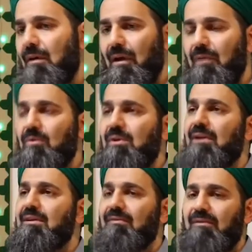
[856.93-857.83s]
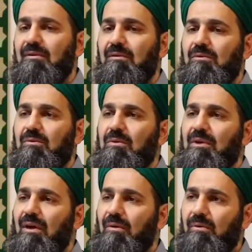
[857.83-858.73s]
And we're not even
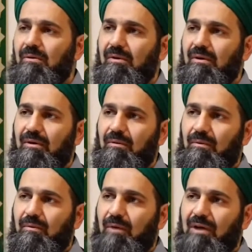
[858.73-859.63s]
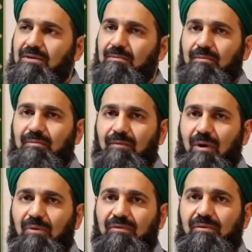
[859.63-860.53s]
doing our wajib,
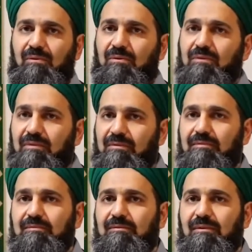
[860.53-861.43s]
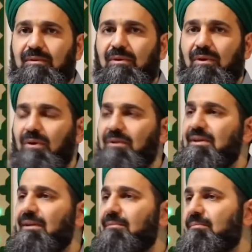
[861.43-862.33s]
our furud, on
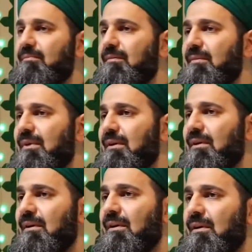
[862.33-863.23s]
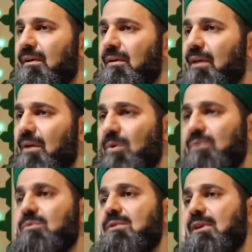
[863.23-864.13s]
time. They
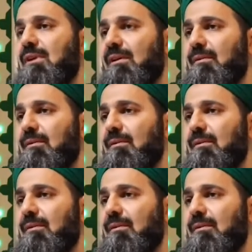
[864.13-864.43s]
want to see.